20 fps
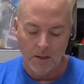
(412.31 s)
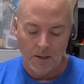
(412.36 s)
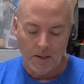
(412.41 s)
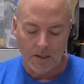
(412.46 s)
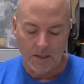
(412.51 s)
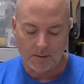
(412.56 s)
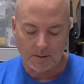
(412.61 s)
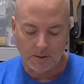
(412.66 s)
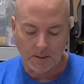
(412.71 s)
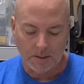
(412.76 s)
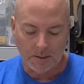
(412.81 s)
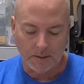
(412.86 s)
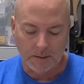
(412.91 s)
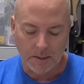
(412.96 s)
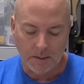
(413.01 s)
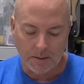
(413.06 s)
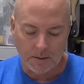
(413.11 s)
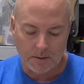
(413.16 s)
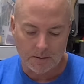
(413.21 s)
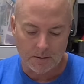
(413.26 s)
as like an
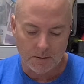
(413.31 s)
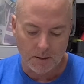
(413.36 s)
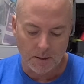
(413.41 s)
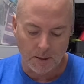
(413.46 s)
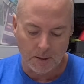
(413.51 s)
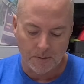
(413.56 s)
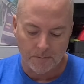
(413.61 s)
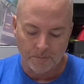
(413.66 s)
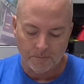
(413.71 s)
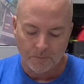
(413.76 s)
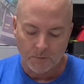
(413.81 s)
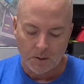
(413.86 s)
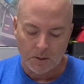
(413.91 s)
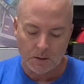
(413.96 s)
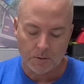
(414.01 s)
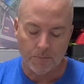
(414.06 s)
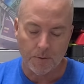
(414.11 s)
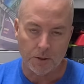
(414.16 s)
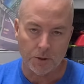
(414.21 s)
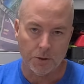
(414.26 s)
EDC,
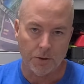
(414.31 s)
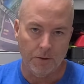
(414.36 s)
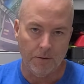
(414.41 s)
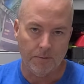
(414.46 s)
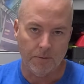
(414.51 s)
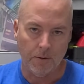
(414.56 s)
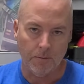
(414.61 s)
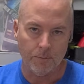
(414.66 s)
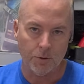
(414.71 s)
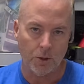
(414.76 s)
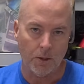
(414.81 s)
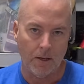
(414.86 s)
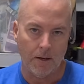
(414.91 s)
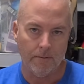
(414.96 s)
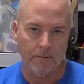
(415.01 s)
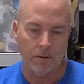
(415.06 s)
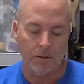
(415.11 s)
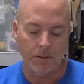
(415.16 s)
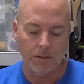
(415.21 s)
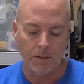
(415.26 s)
especially if I'm
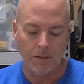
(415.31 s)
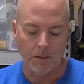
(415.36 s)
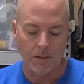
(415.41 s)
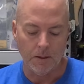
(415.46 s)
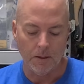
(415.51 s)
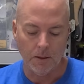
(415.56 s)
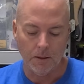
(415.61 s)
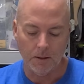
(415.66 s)
traveling.